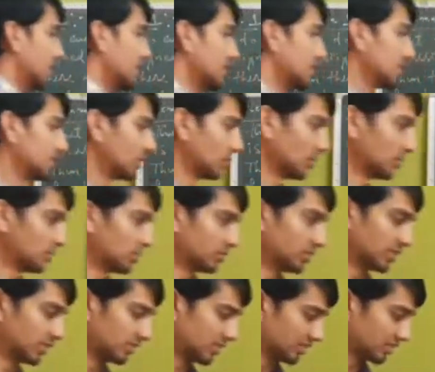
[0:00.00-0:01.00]
So
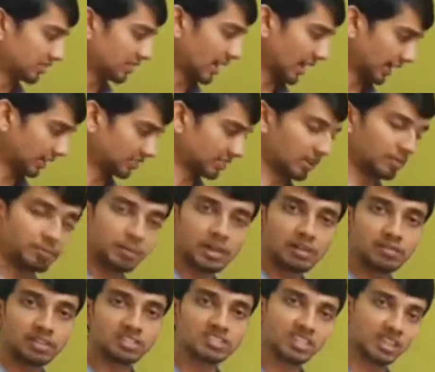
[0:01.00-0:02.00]
this is the example
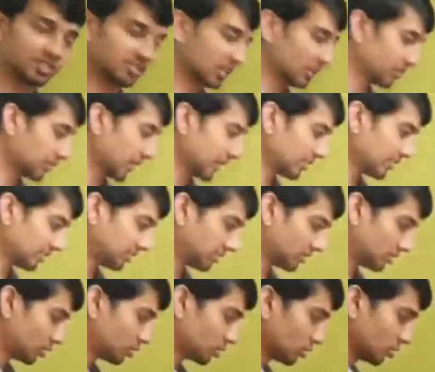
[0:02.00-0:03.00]
which justifies
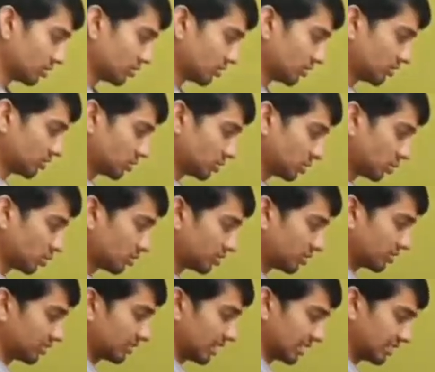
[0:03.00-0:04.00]
to
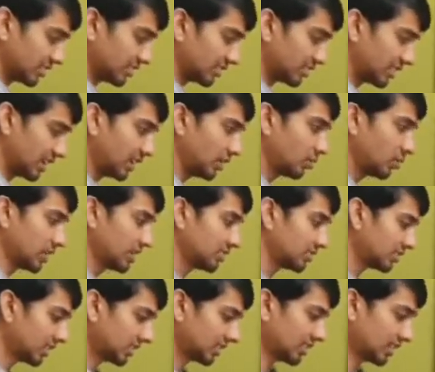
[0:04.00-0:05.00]
choose such a
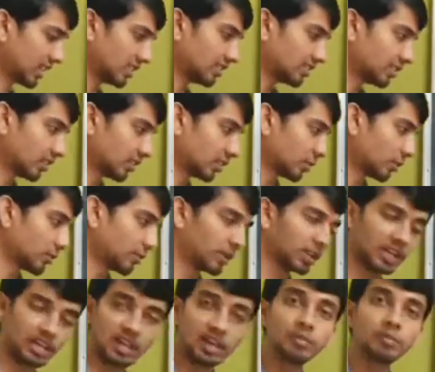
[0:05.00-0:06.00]
sequence in the dense set of
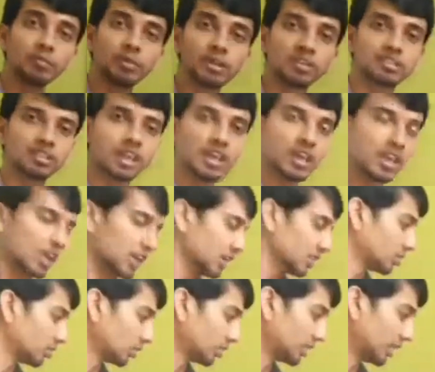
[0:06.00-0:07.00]
real numbers,
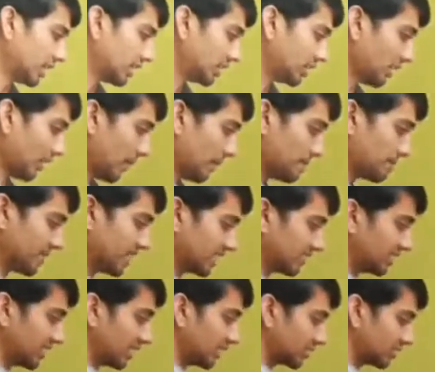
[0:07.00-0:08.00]
so that the
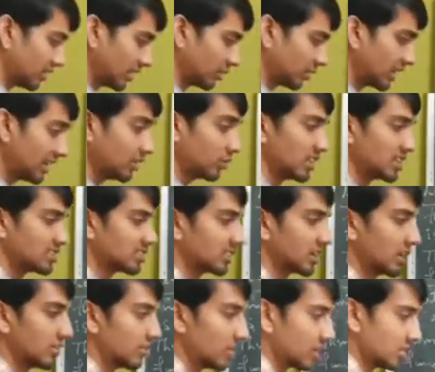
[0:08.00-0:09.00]
sequence
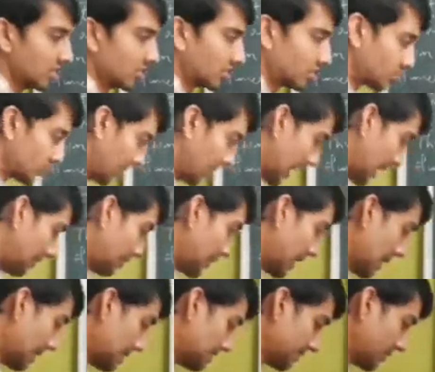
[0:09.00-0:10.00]
converges to
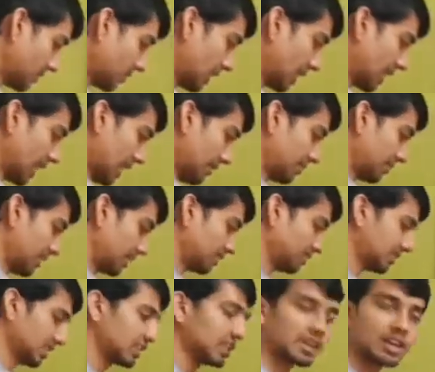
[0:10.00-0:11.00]
lambda, where lambda
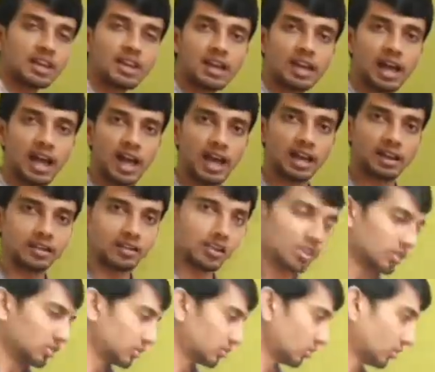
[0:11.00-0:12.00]
is in R.
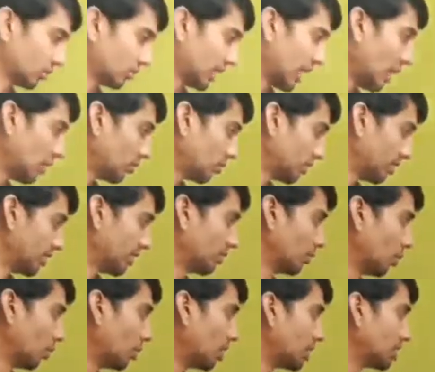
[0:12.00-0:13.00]
So now we will
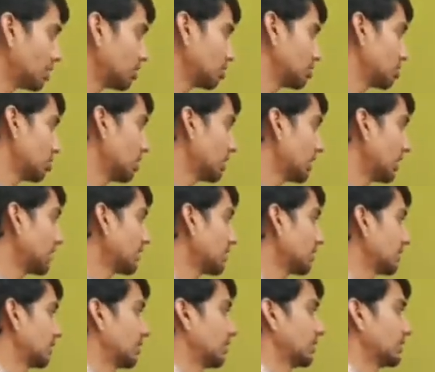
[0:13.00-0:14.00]
move on to show that
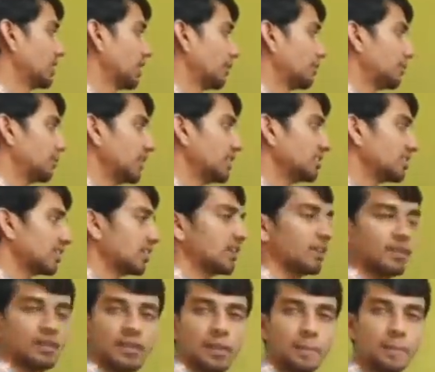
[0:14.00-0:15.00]
f is
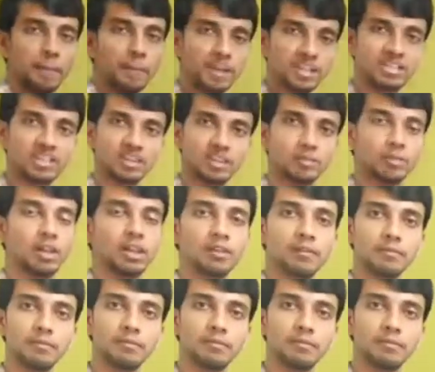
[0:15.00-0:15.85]
measurable.